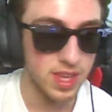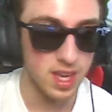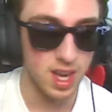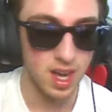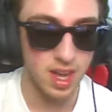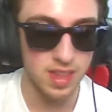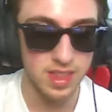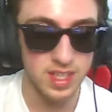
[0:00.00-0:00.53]

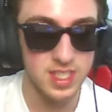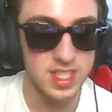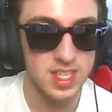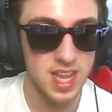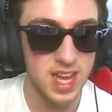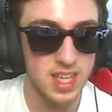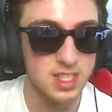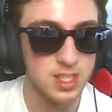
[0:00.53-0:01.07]
uh, the
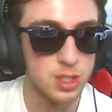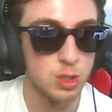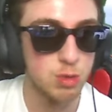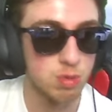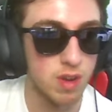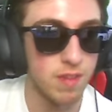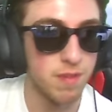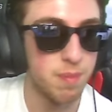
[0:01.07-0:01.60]
Stance
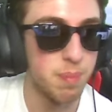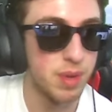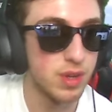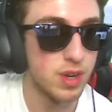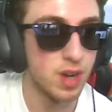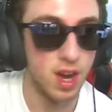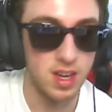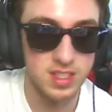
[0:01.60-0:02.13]
Drift Build
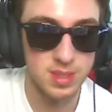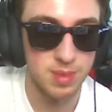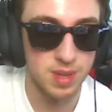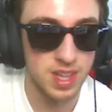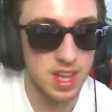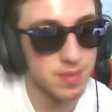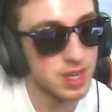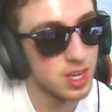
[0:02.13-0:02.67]
Altima.
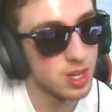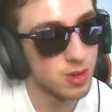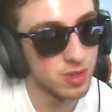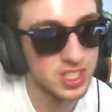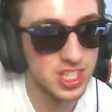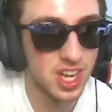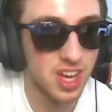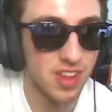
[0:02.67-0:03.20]
Let me know
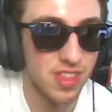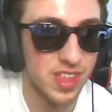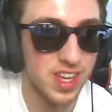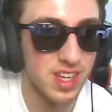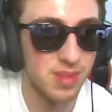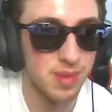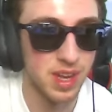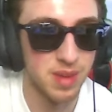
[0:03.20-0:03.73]
what y'all
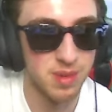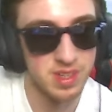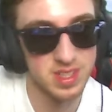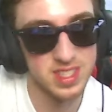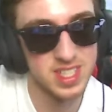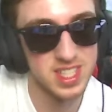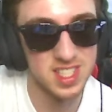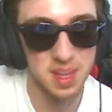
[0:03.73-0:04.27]
think about it, bro.
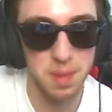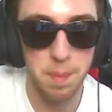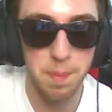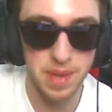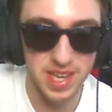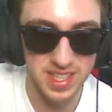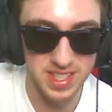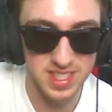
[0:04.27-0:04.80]
This thing's a
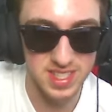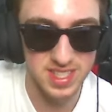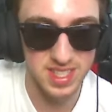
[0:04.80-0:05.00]
beast.